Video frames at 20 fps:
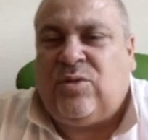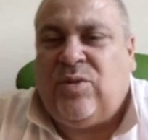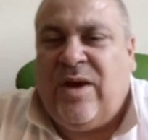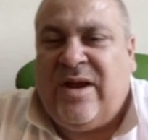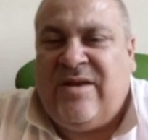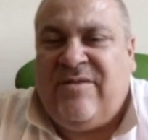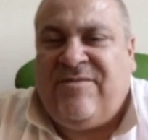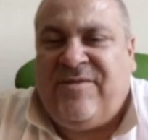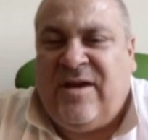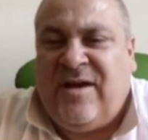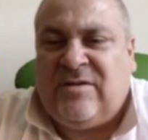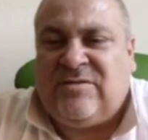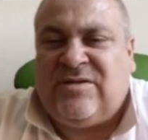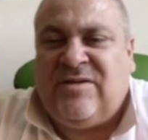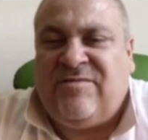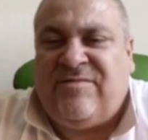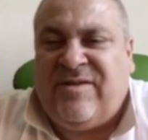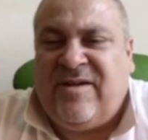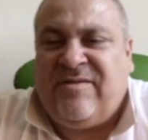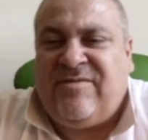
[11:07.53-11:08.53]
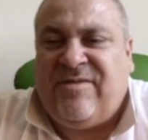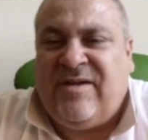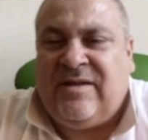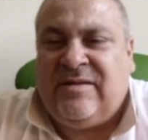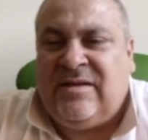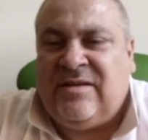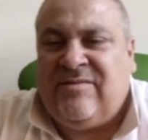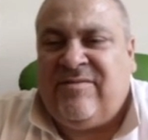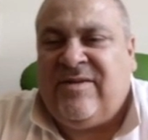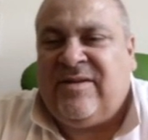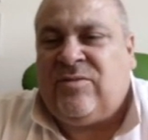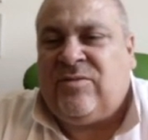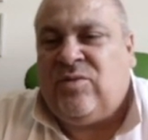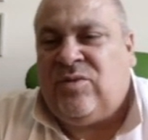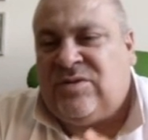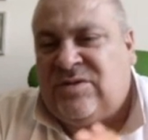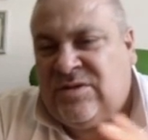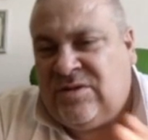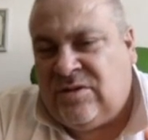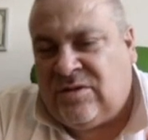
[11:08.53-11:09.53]
20,500 that
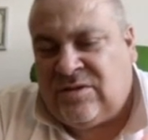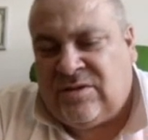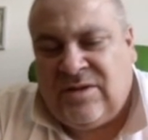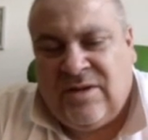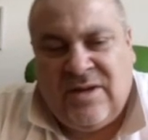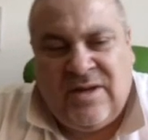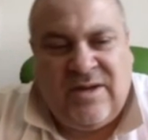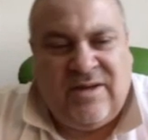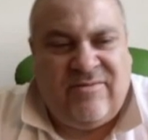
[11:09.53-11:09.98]
was not,